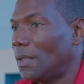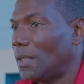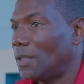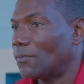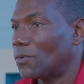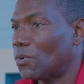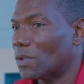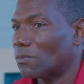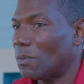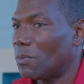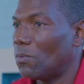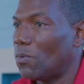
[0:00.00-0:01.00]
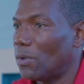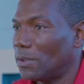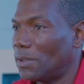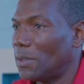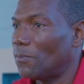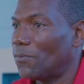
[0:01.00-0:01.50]
And of course, we
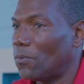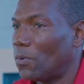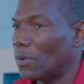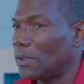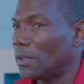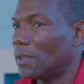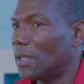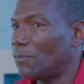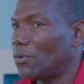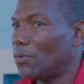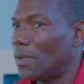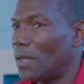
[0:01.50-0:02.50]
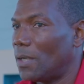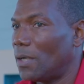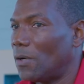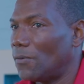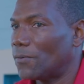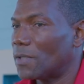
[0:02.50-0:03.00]
reward them for their level
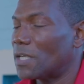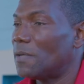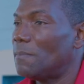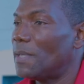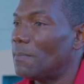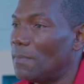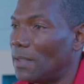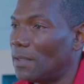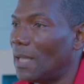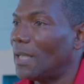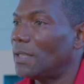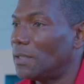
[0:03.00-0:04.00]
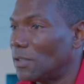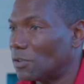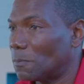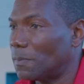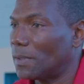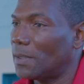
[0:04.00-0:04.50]
of commitment and
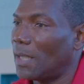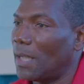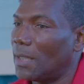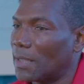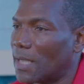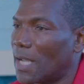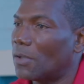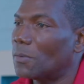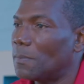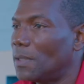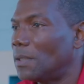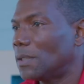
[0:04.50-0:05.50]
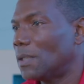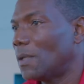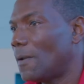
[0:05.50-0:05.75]
discipline and accountability.